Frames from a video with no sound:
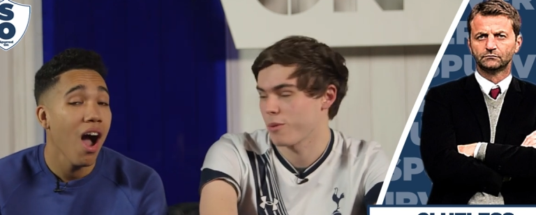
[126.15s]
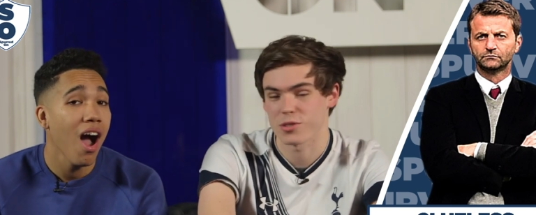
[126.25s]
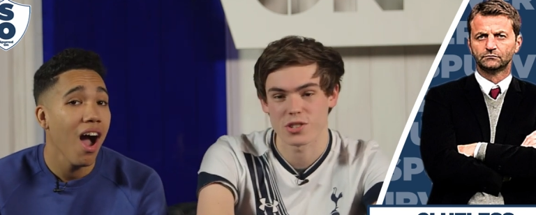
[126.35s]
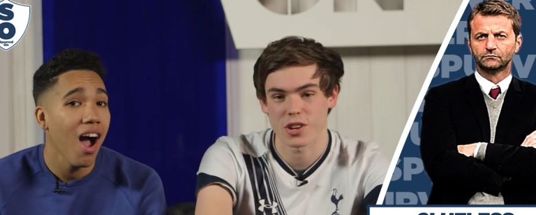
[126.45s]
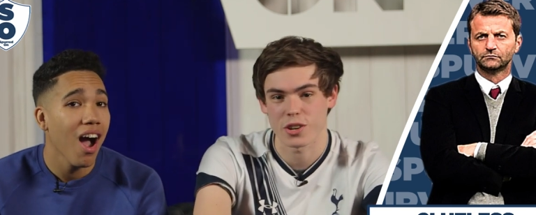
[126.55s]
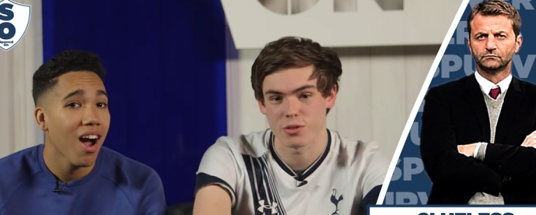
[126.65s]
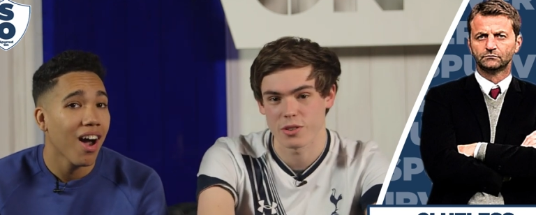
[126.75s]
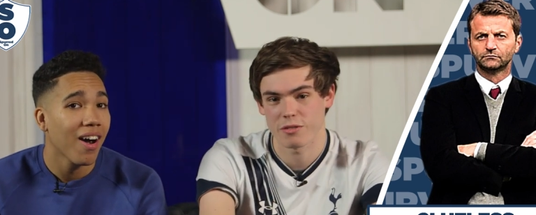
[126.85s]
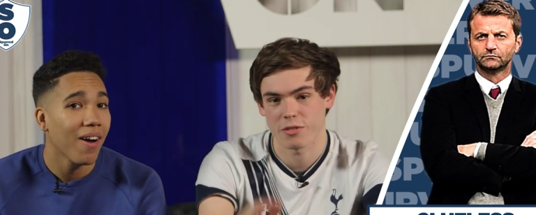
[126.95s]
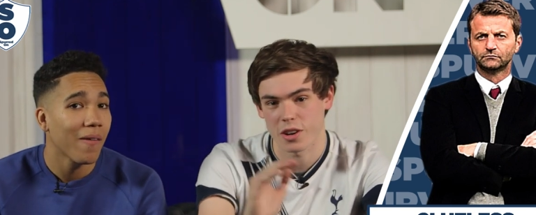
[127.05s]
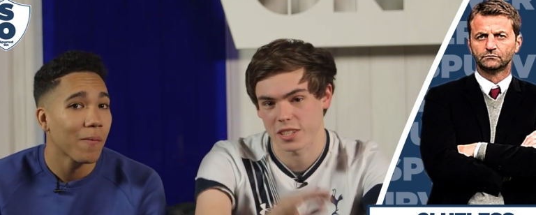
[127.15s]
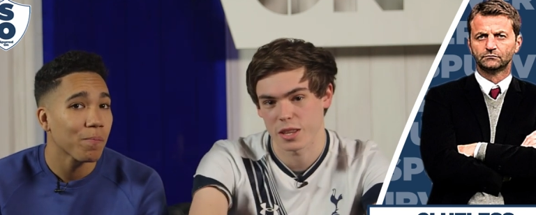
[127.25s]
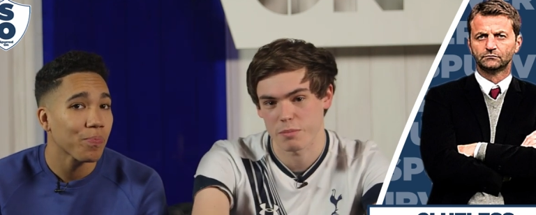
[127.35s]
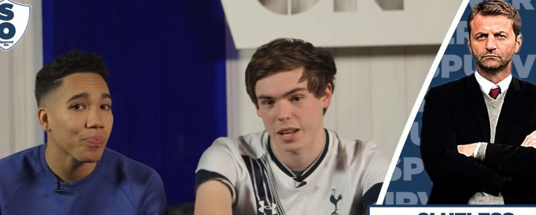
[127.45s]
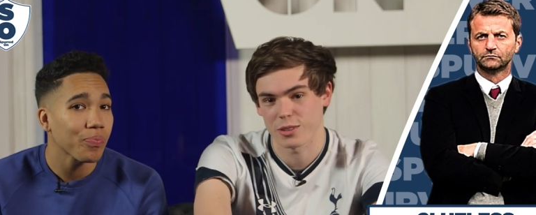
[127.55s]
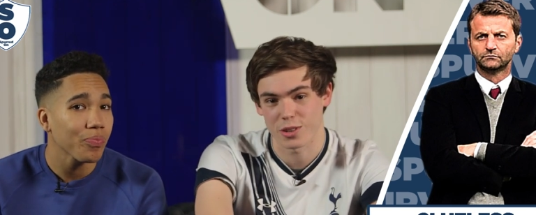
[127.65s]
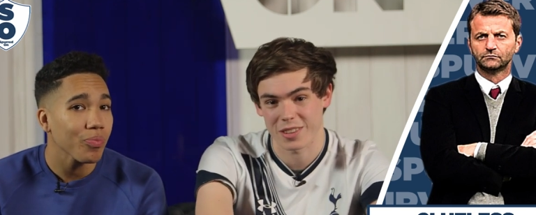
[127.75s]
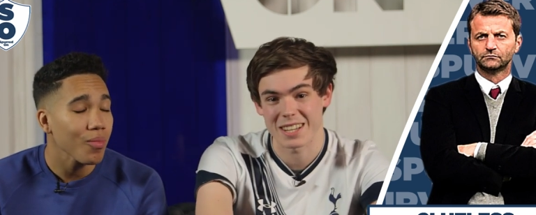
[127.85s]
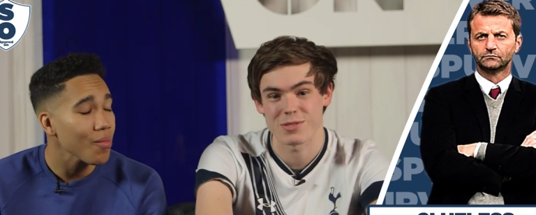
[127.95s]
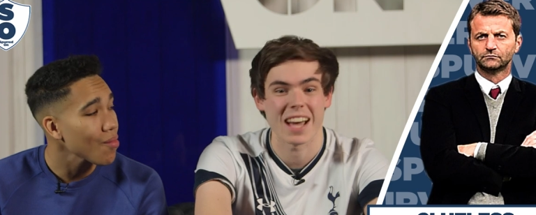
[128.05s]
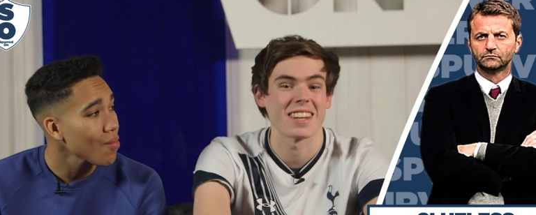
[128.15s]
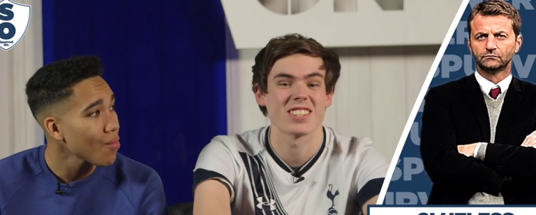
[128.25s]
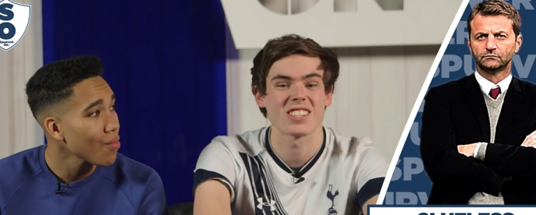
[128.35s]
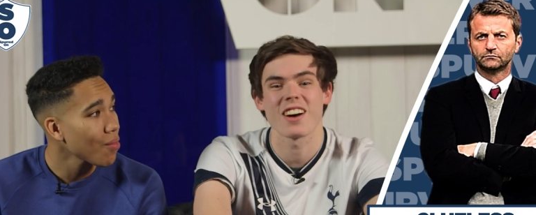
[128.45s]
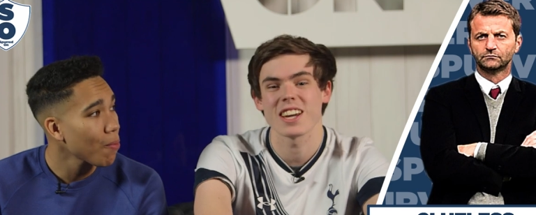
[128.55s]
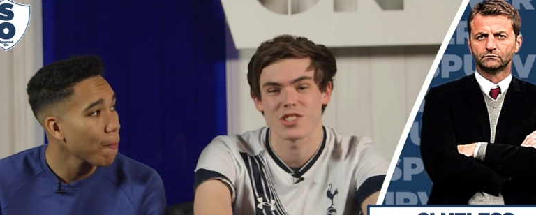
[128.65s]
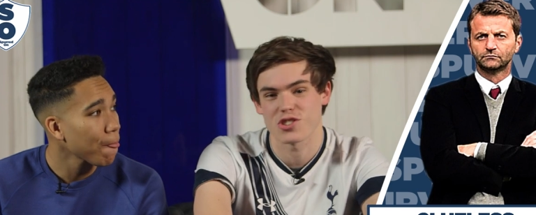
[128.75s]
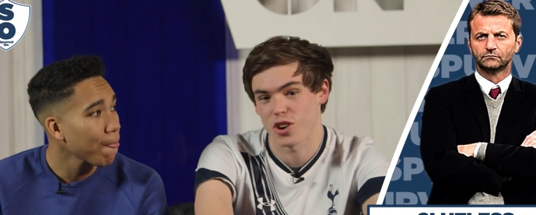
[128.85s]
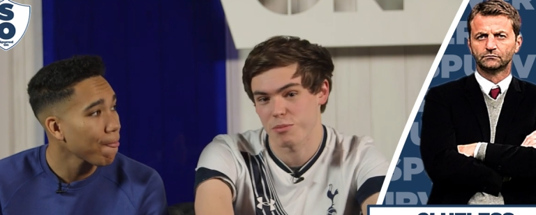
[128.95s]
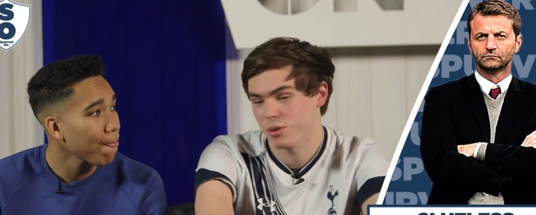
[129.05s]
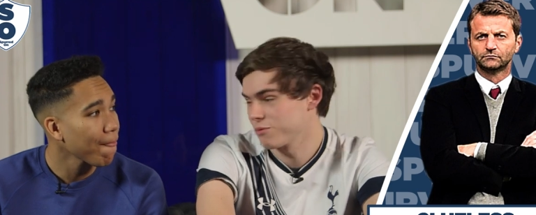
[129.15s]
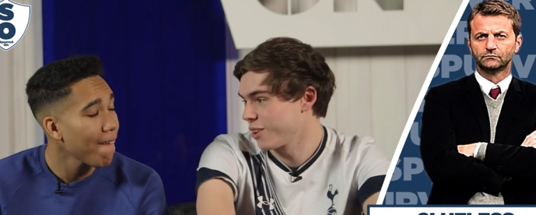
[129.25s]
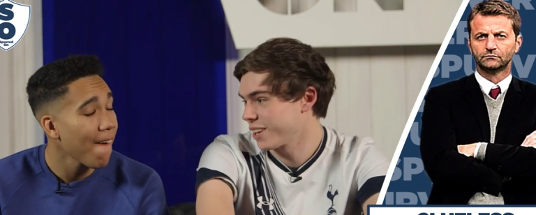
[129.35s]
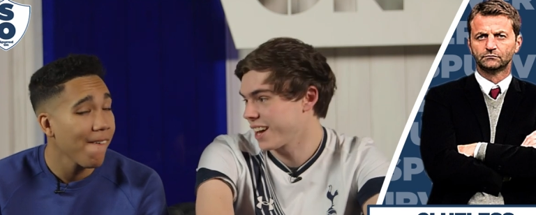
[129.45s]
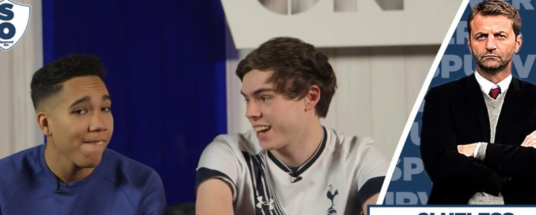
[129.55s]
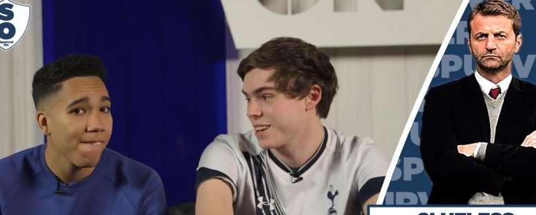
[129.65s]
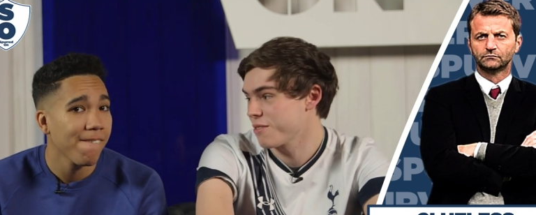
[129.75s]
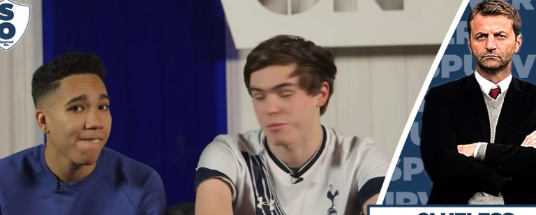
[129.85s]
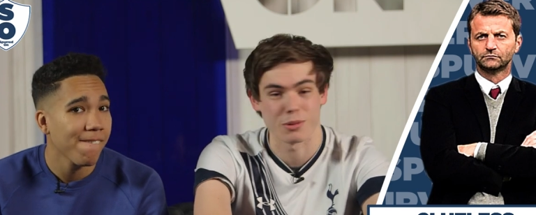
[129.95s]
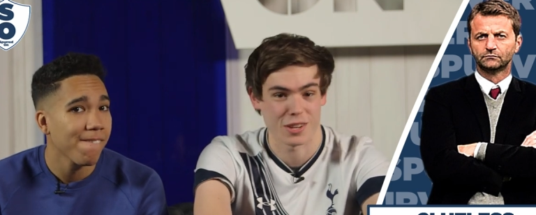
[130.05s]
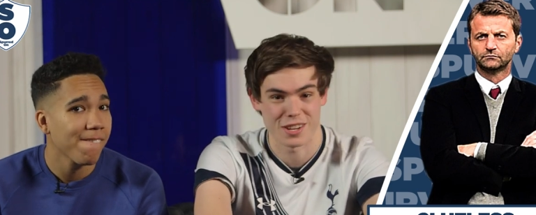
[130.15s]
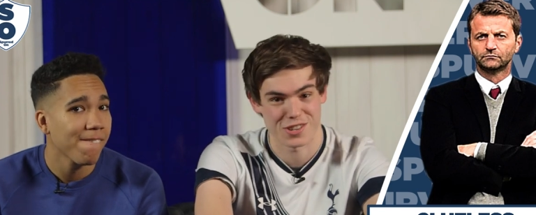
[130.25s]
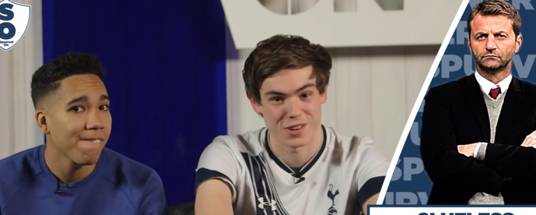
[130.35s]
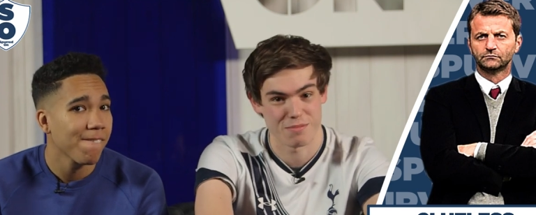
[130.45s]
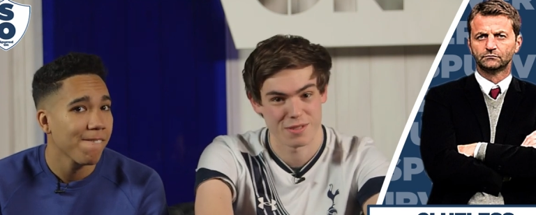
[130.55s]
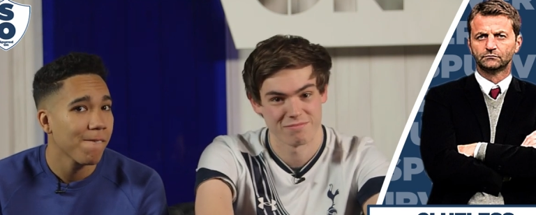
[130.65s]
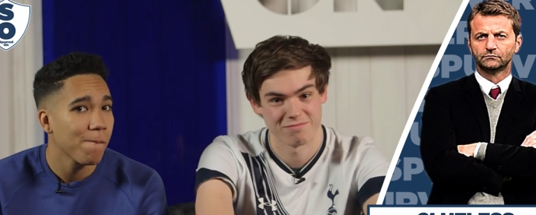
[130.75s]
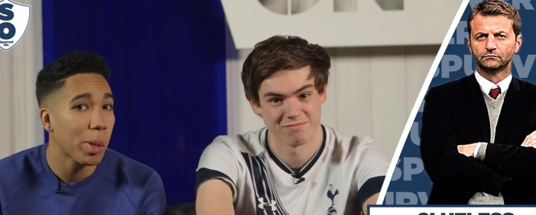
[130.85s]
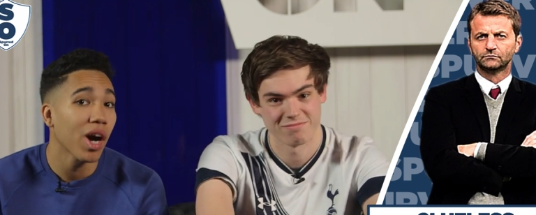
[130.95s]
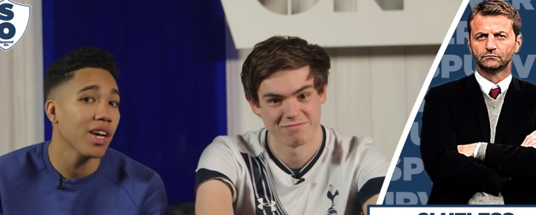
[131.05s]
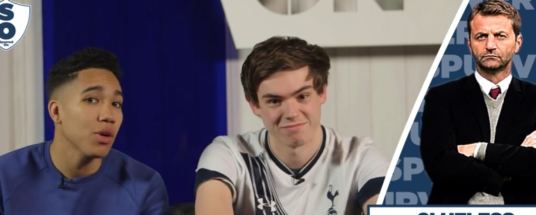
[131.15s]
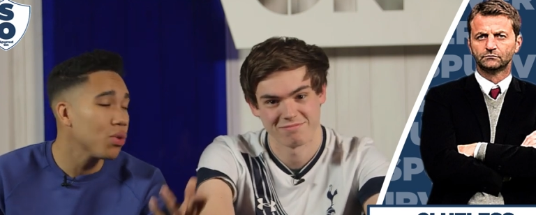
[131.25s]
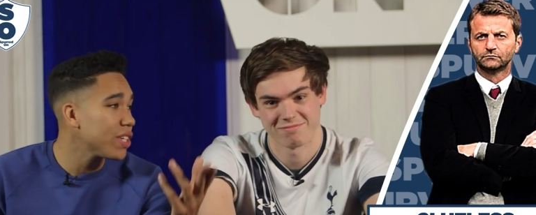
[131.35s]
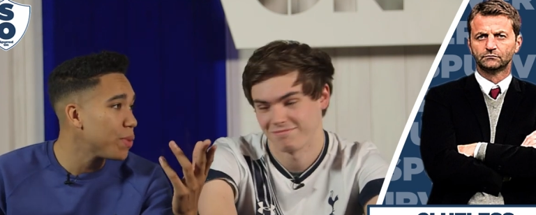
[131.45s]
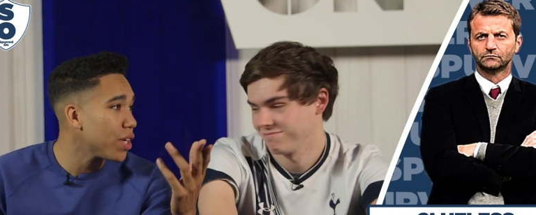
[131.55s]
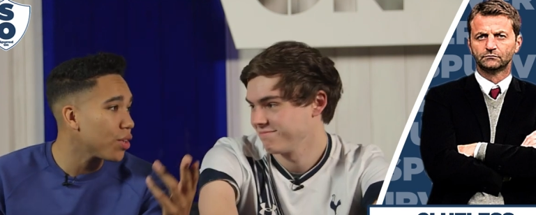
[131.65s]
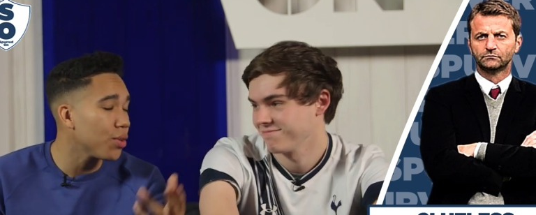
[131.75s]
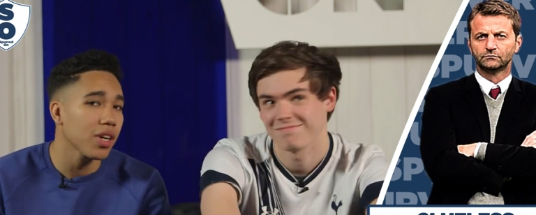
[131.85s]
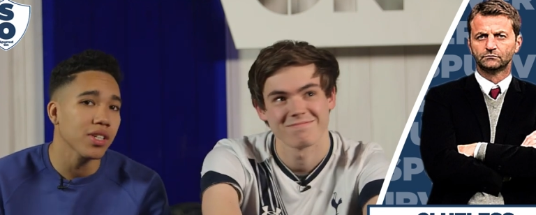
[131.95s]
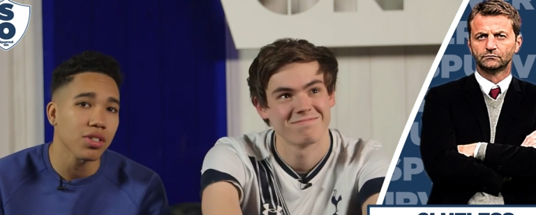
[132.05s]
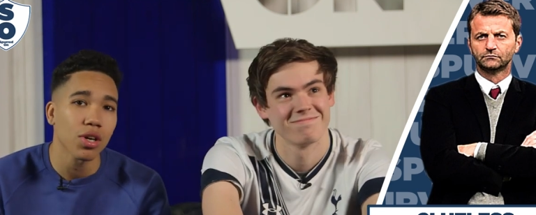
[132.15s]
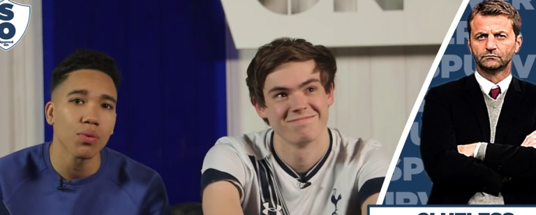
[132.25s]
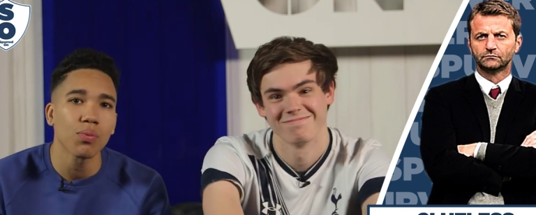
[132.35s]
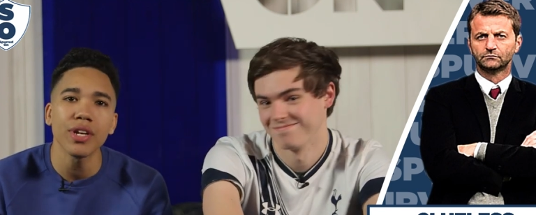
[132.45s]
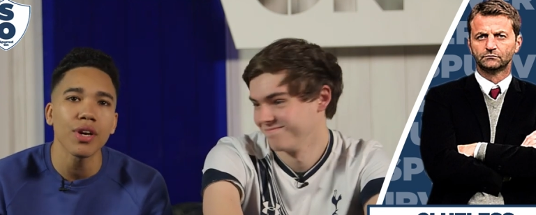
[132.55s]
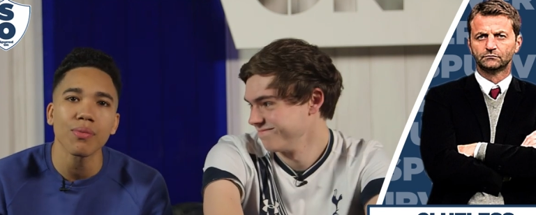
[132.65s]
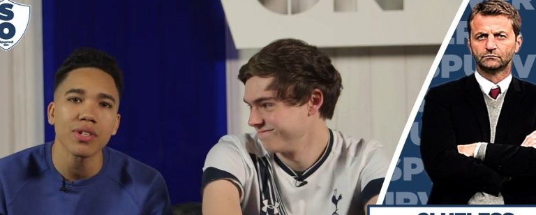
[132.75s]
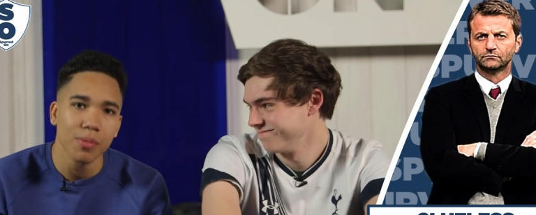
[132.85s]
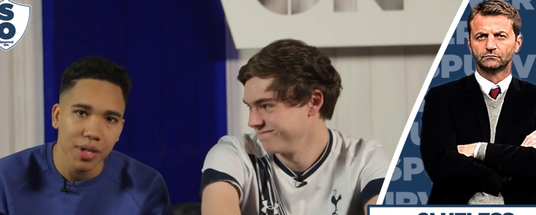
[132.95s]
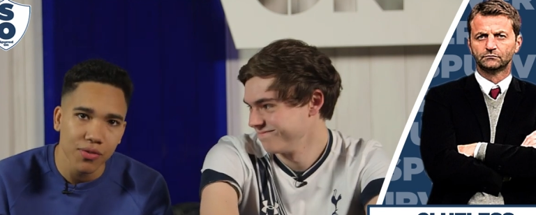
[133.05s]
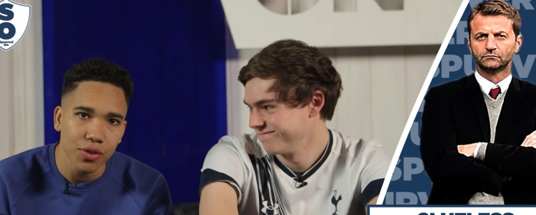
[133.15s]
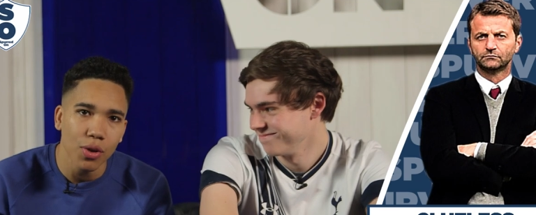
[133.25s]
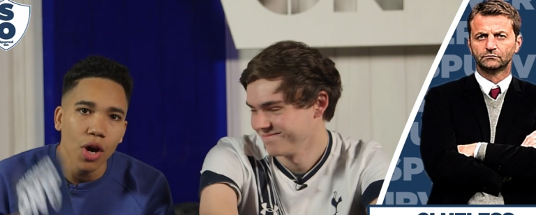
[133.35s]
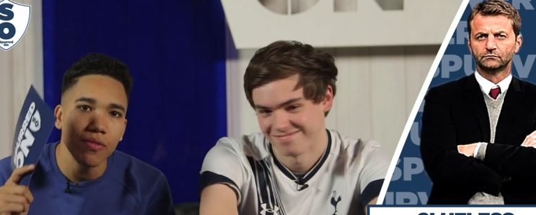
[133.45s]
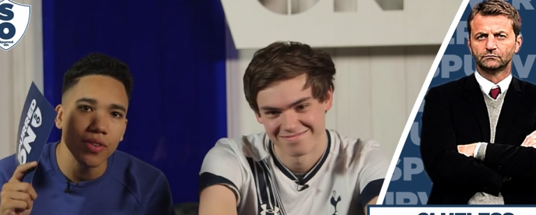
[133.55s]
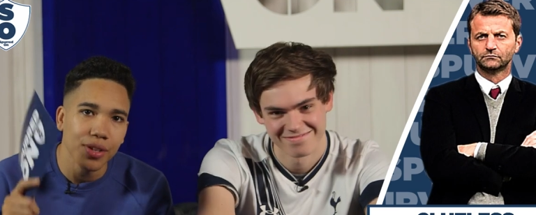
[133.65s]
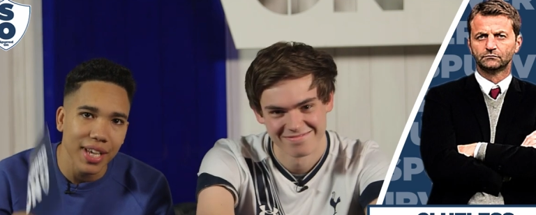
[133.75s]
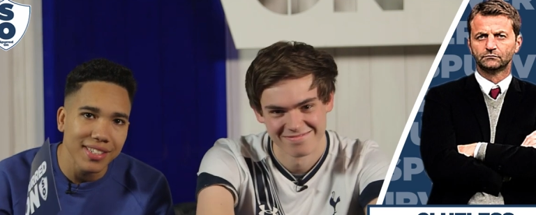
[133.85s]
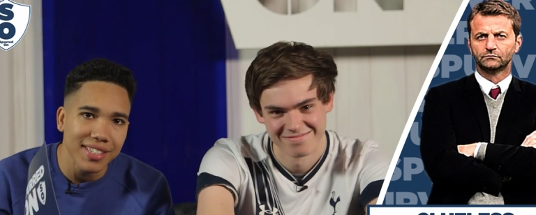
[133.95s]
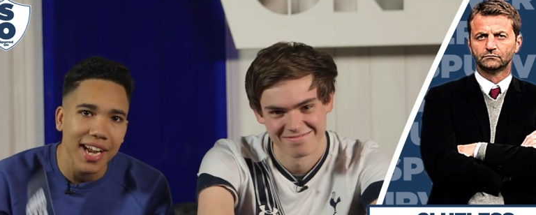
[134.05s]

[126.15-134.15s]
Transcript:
Speaker 1: but was so far down the pecking order that he was, had a side job running yeah. a football
Speaker 2: kit shop. But he'll always be a gooner, so we don't wish the best for you. Hopefully you get